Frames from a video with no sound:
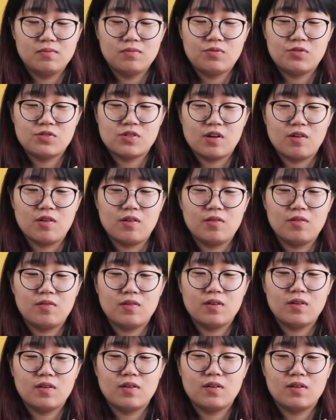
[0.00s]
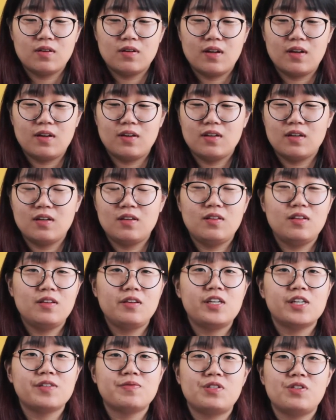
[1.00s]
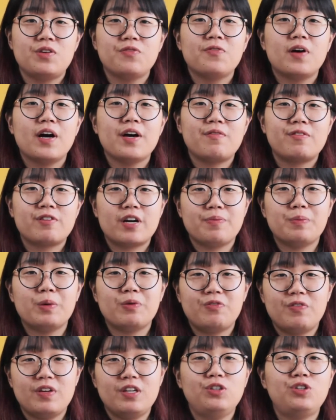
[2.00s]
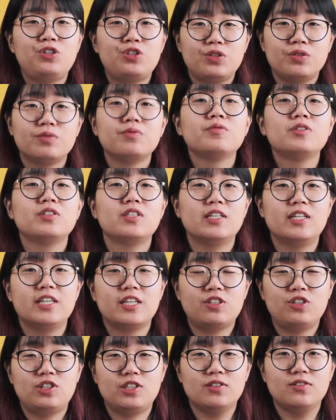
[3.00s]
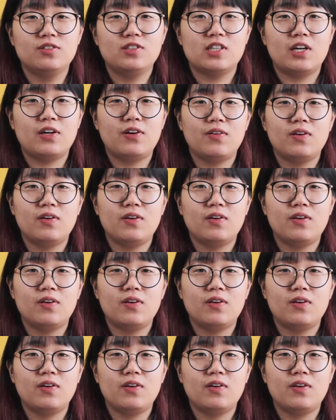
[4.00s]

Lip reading: so like it gives you 5 grams of each selection, so